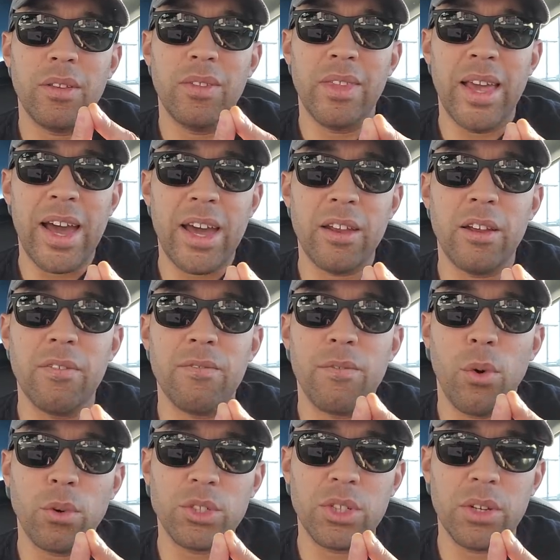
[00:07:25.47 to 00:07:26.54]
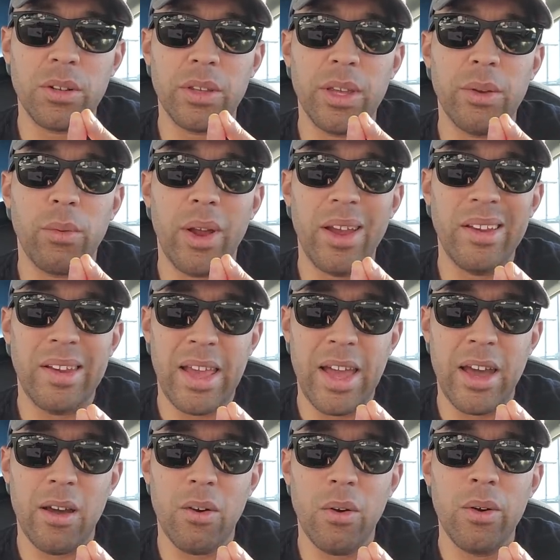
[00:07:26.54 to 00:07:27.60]
And that, unfortunately, right
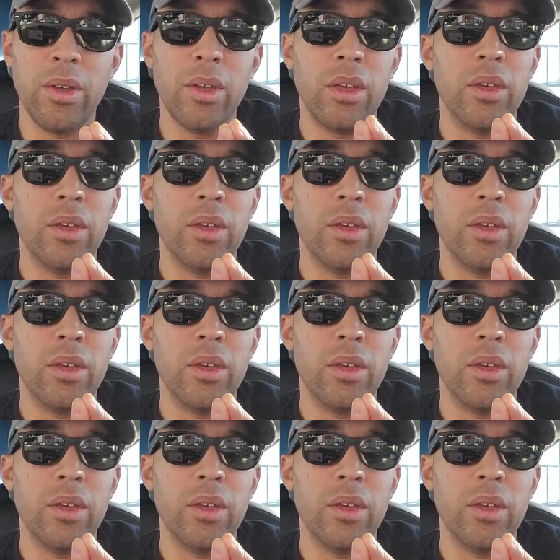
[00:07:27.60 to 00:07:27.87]
now,